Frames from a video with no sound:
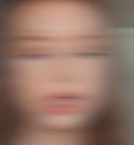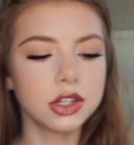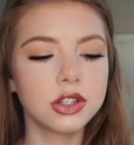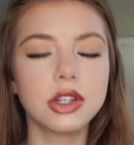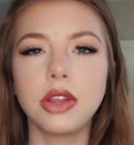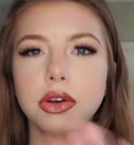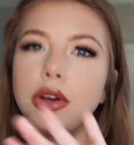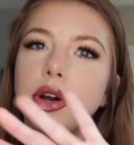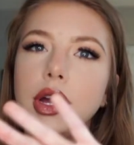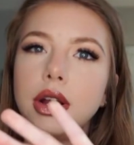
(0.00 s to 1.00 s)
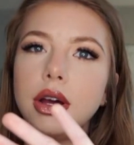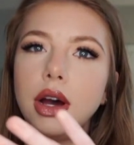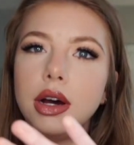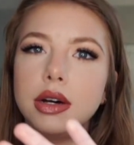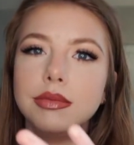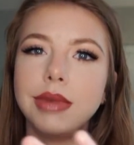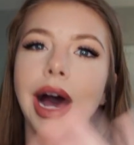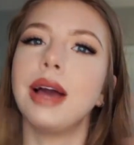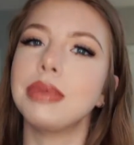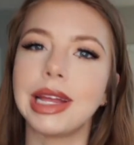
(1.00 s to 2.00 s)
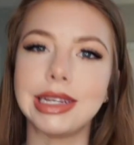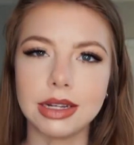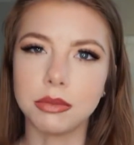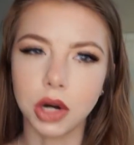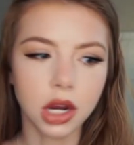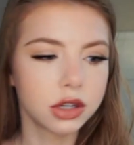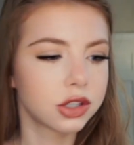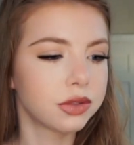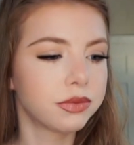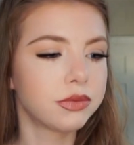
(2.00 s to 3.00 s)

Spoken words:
It's just another good eye blending brush.